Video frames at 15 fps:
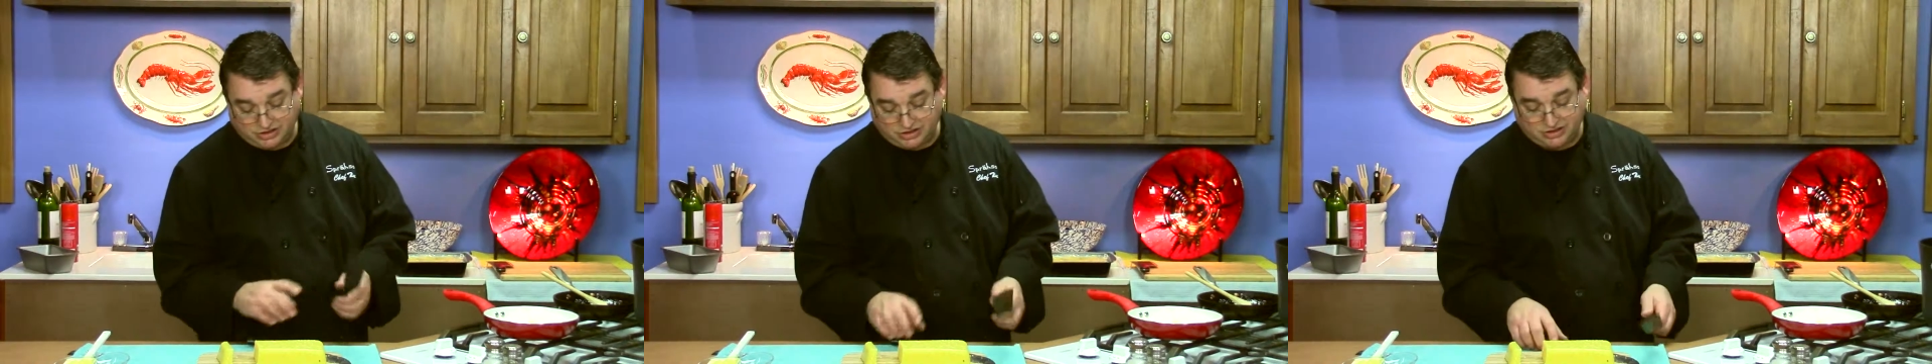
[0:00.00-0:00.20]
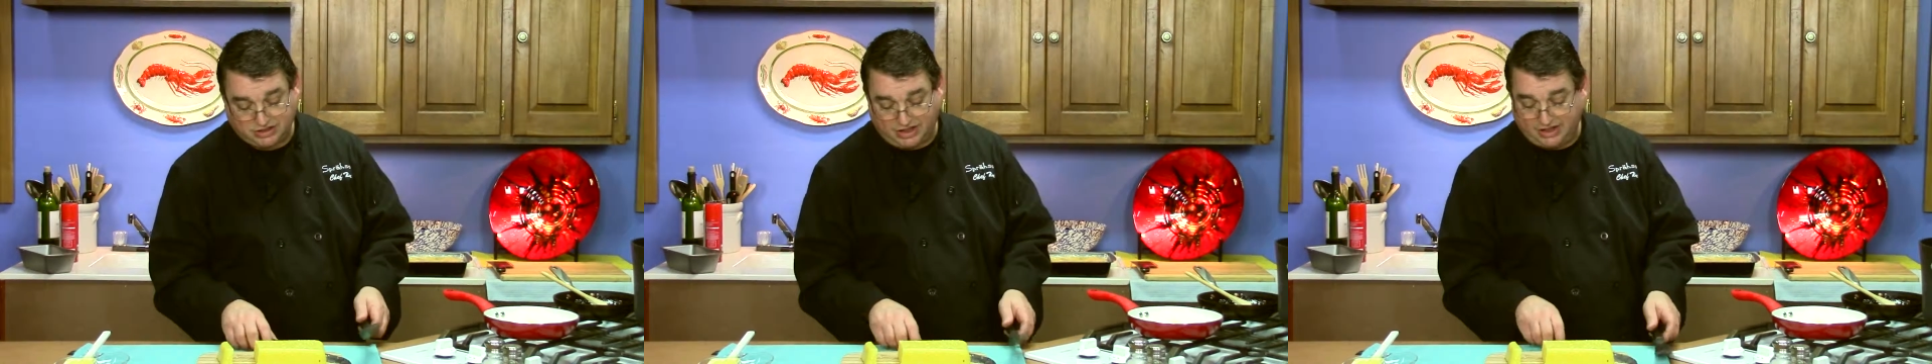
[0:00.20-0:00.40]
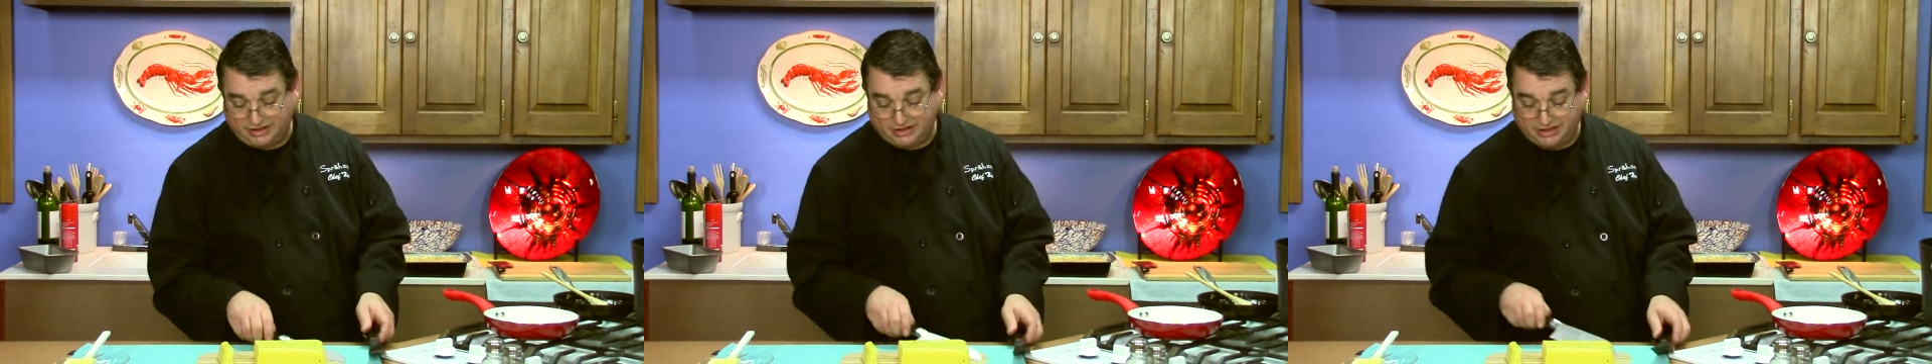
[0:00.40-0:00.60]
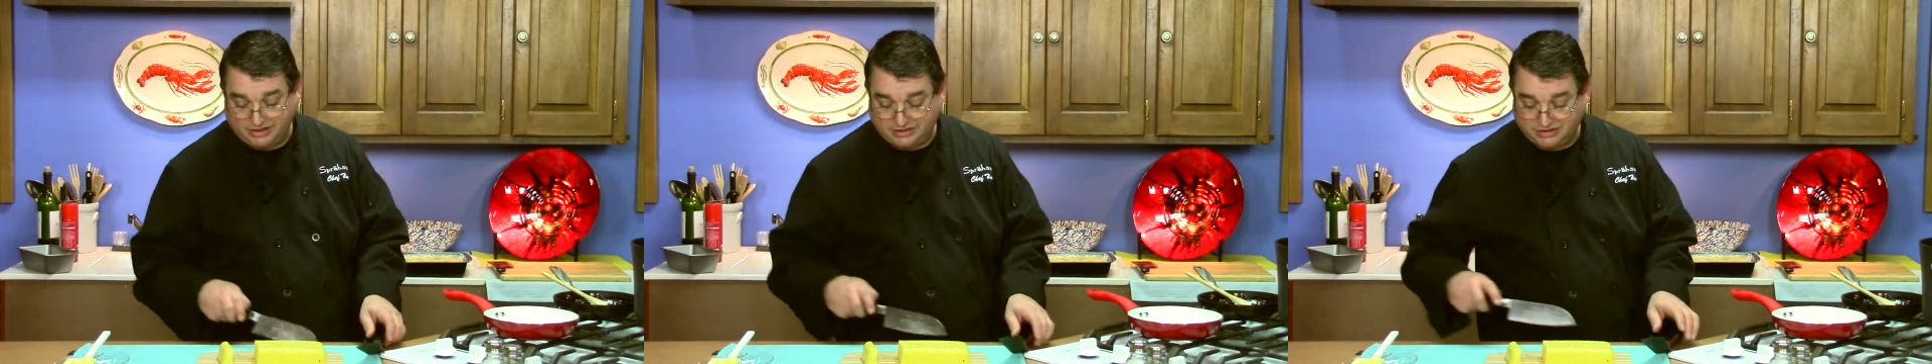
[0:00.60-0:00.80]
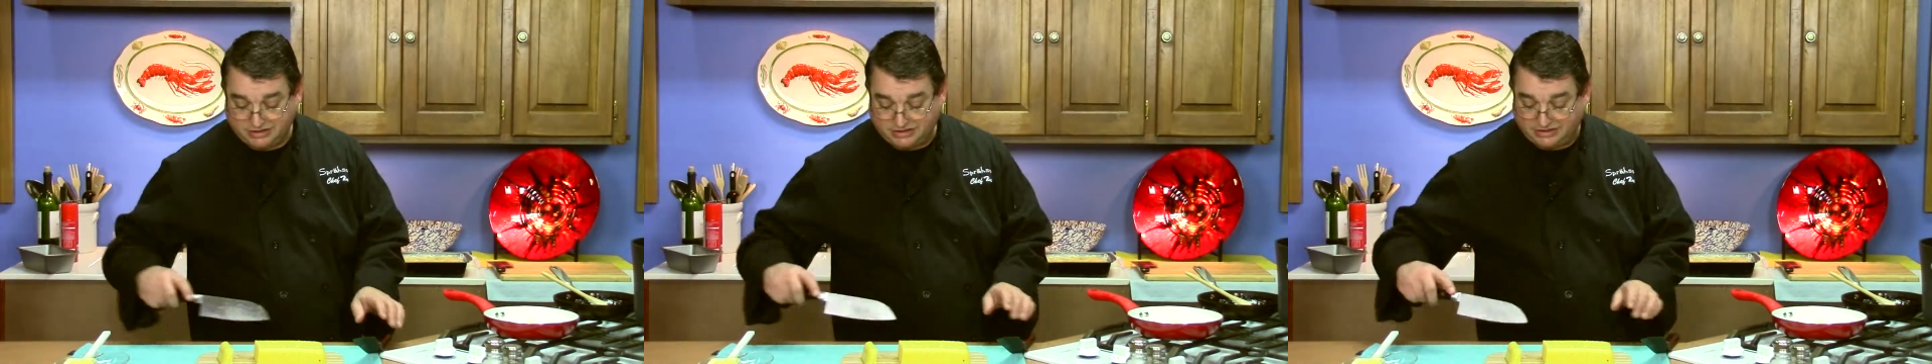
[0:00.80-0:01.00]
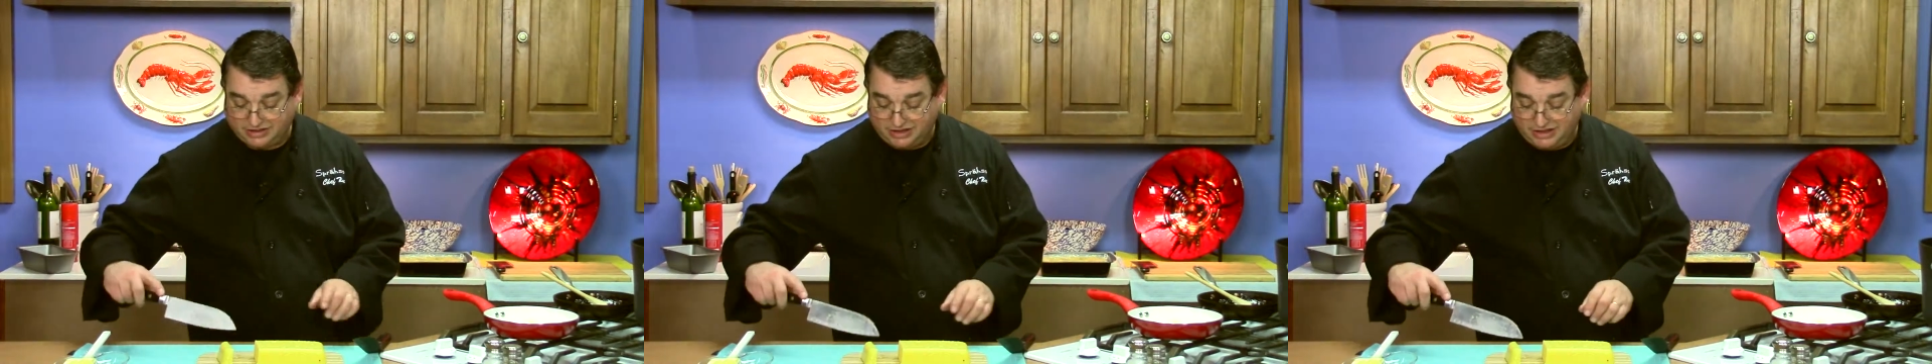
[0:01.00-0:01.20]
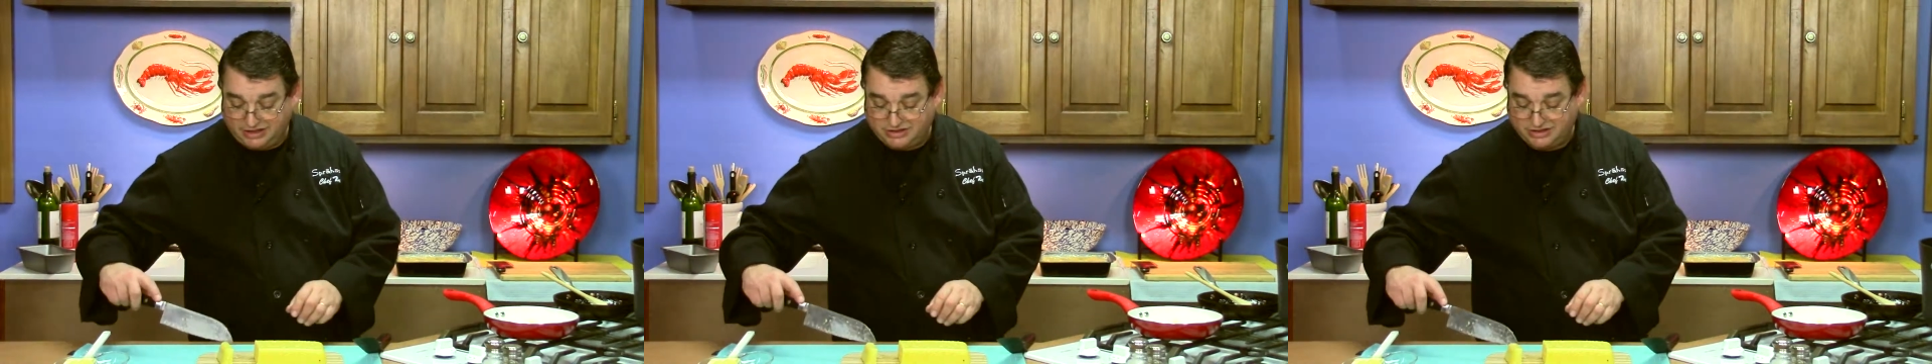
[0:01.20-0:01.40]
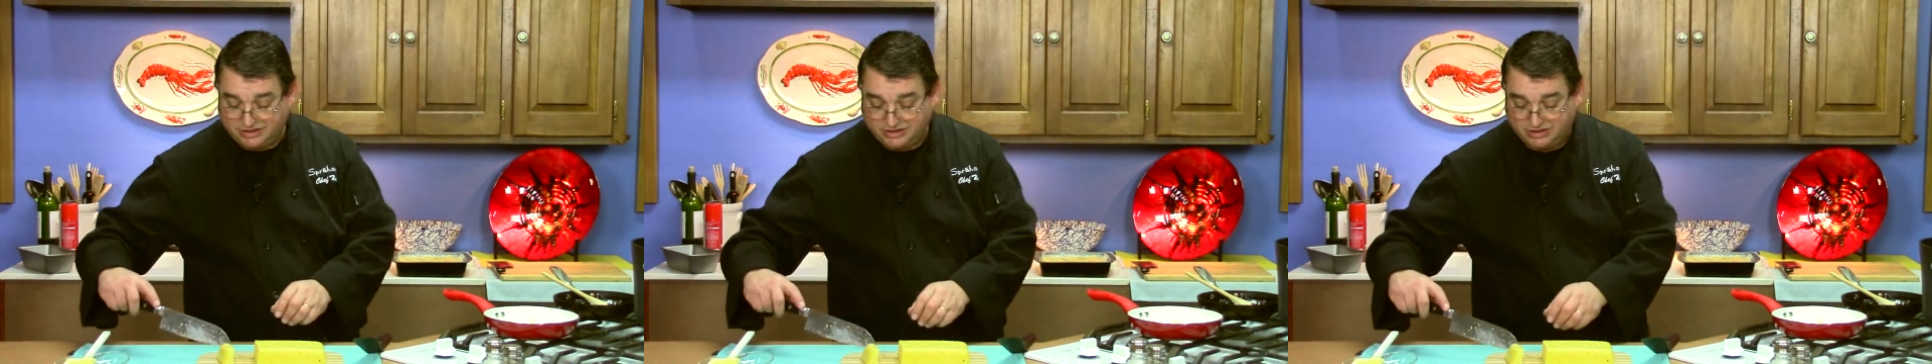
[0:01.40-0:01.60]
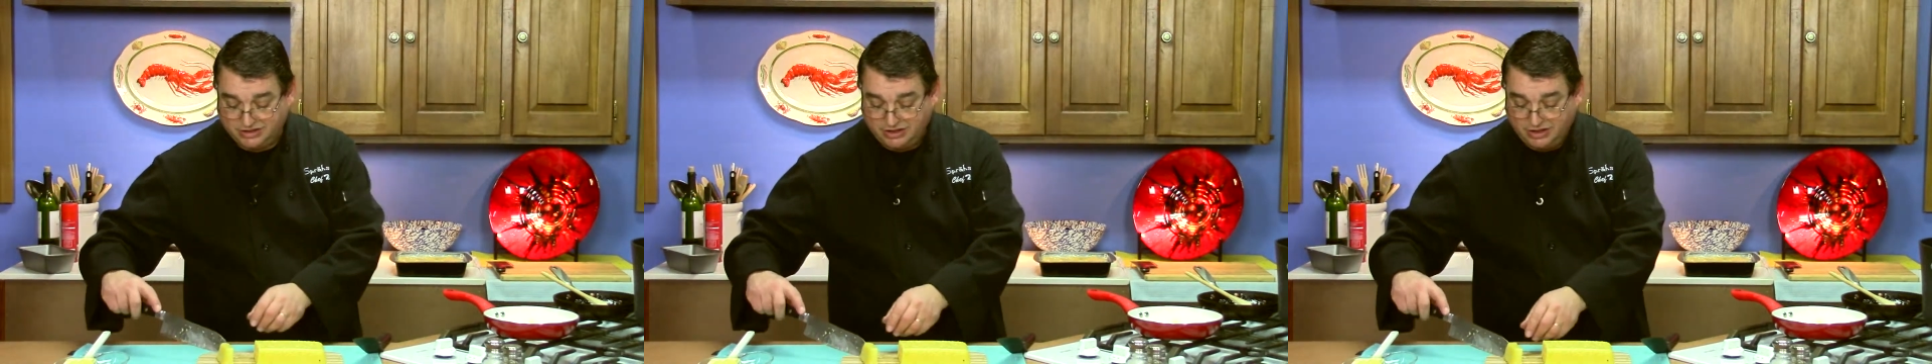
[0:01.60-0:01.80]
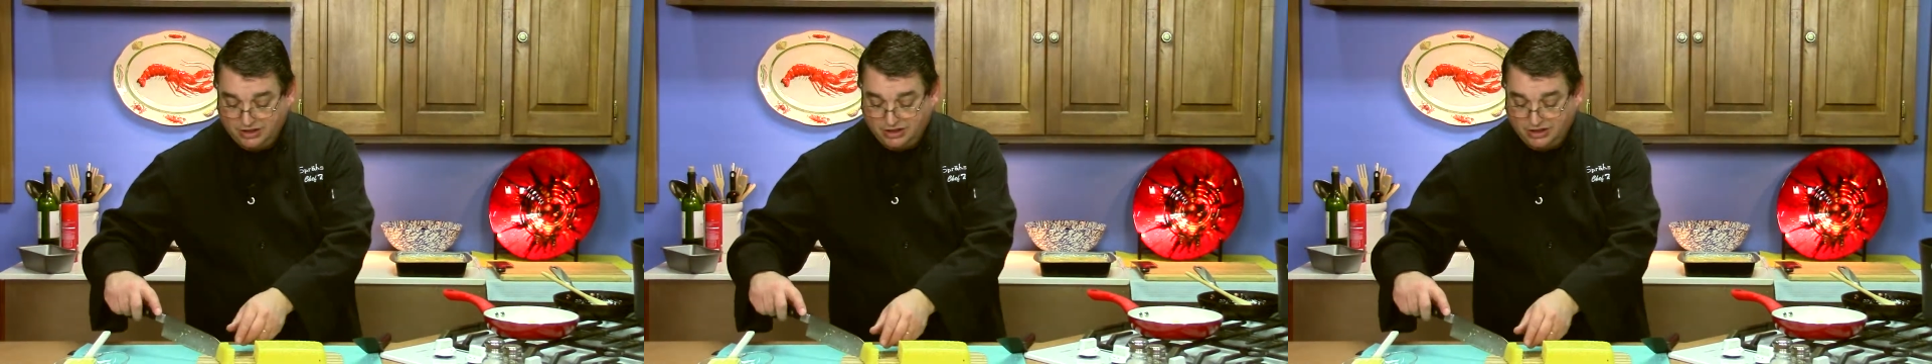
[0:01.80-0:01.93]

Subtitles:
just like this. It's delicious,